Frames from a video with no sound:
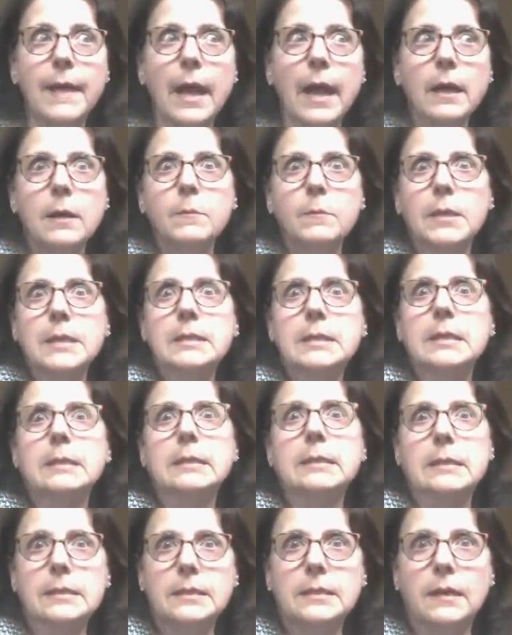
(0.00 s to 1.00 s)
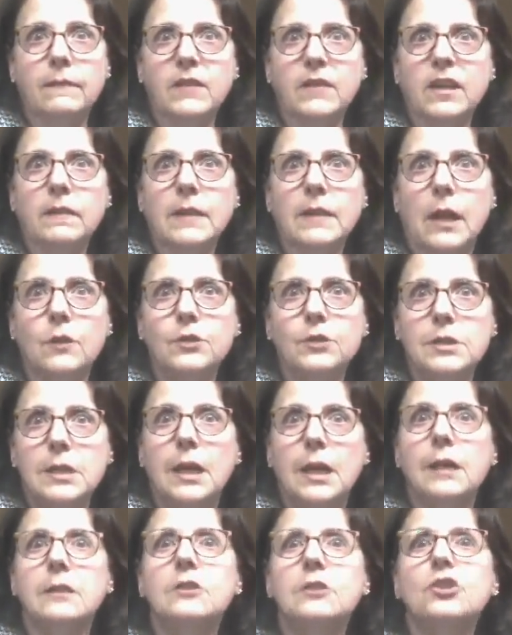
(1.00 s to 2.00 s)
That can be
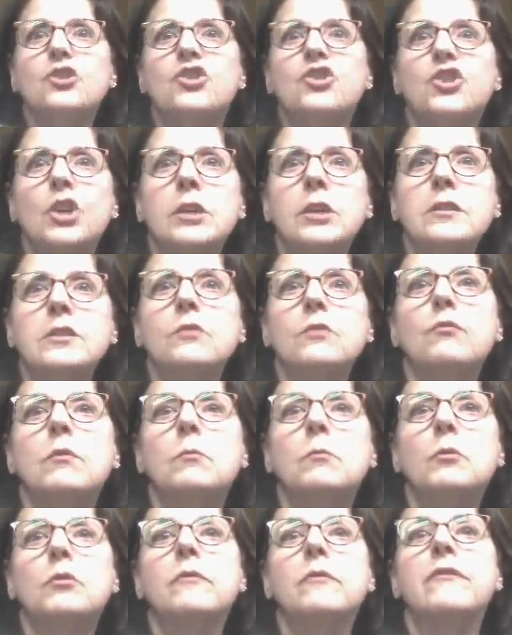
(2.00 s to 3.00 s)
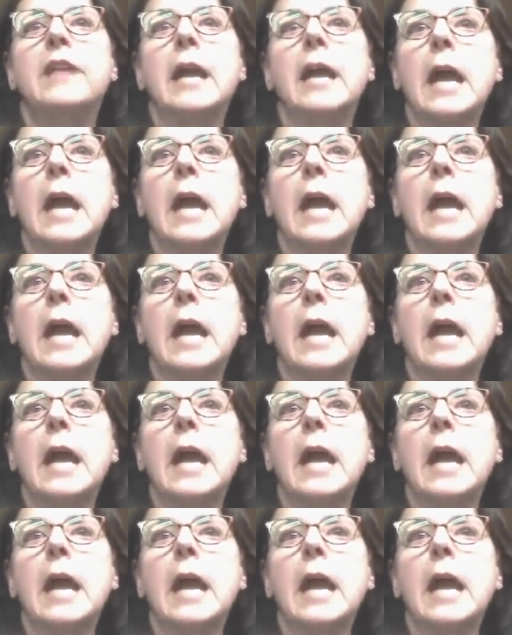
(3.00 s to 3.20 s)
$60,000-$70,000 just to remove the